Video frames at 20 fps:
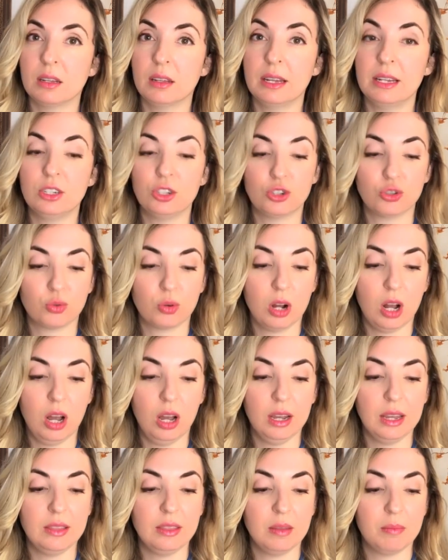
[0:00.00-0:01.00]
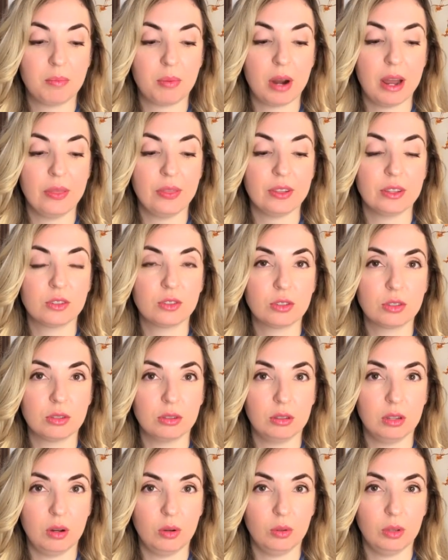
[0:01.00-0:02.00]
and draw in the breath
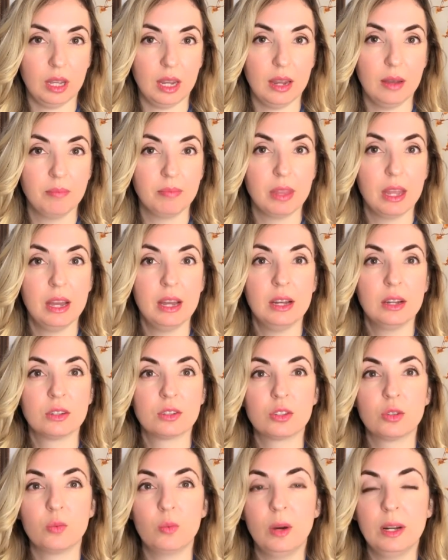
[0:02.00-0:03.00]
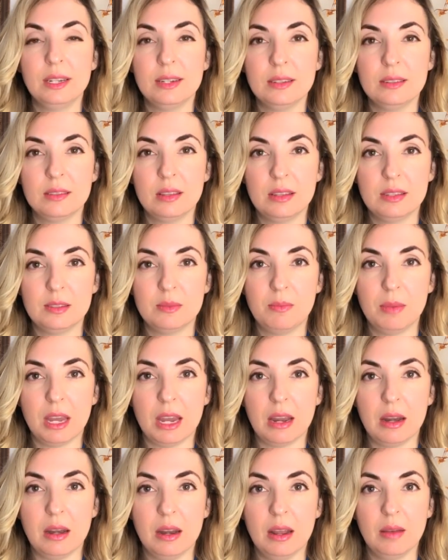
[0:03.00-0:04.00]
slowly. So, what does this
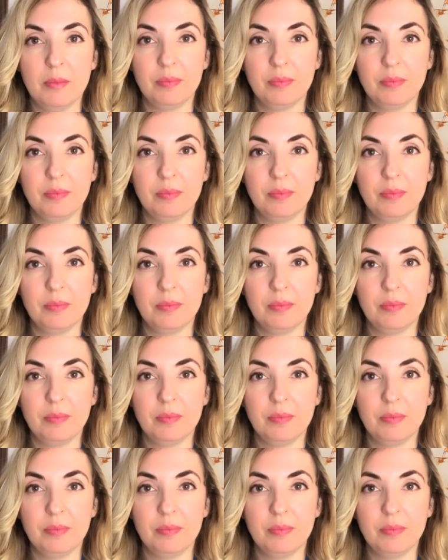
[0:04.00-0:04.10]
mean?